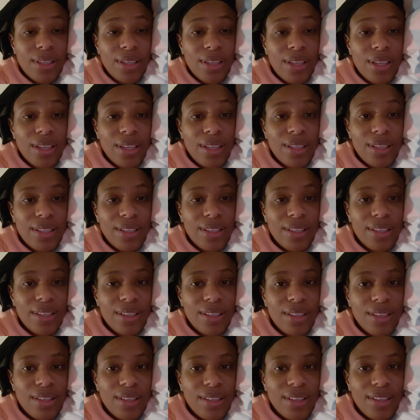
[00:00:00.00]
that
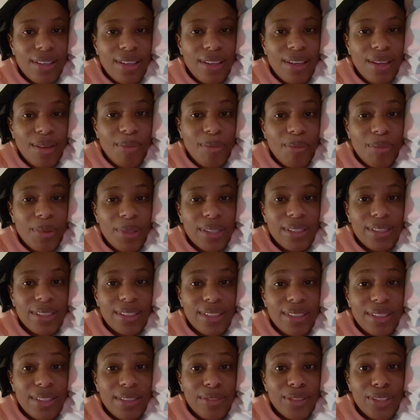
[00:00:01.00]
I'm
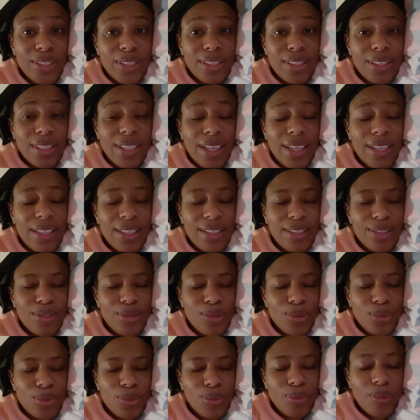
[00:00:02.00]
positive, she didn't handle
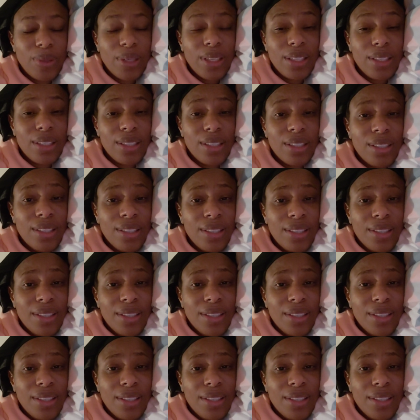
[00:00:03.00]
it too well.